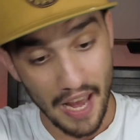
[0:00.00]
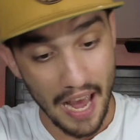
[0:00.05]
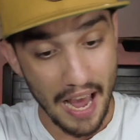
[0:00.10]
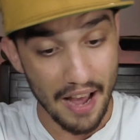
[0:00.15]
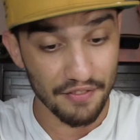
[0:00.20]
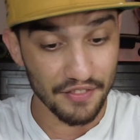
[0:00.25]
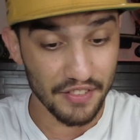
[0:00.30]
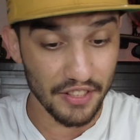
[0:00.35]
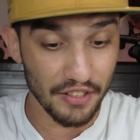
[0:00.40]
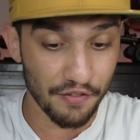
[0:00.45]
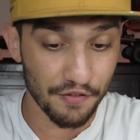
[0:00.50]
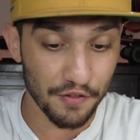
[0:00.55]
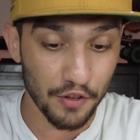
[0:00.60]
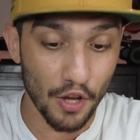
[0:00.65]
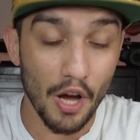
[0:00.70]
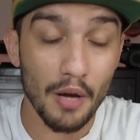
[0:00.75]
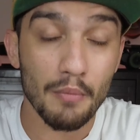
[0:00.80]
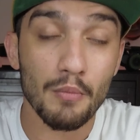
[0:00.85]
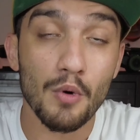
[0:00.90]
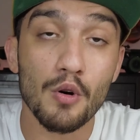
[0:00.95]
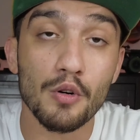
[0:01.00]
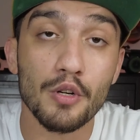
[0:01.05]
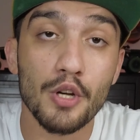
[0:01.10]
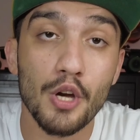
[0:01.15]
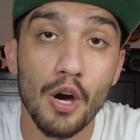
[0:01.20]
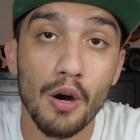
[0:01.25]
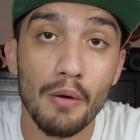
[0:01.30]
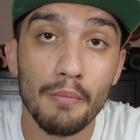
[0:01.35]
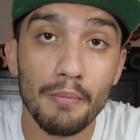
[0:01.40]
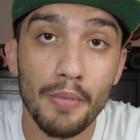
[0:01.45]
we have the Fly More
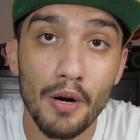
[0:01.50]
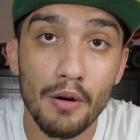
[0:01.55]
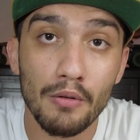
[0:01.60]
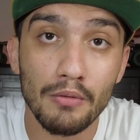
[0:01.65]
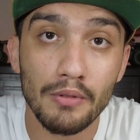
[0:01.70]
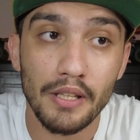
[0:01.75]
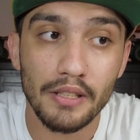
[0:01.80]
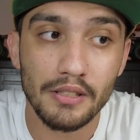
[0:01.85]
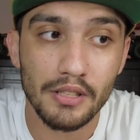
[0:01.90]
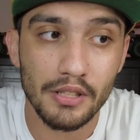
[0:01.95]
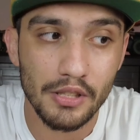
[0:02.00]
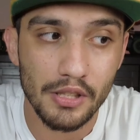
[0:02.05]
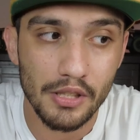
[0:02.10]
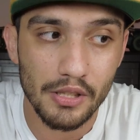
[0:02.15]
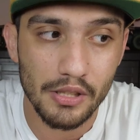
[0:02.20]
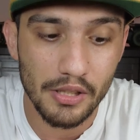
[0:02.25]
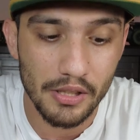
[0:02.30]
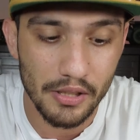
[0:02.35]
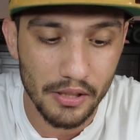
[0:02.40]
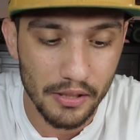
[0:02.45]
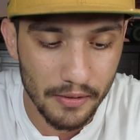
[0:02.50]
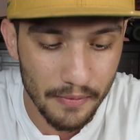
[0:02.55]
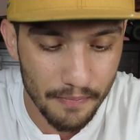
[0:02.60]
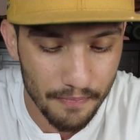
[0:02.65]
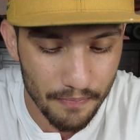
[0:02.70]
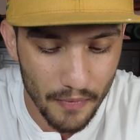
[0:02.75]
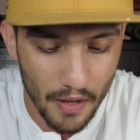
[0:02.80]
combo, let's just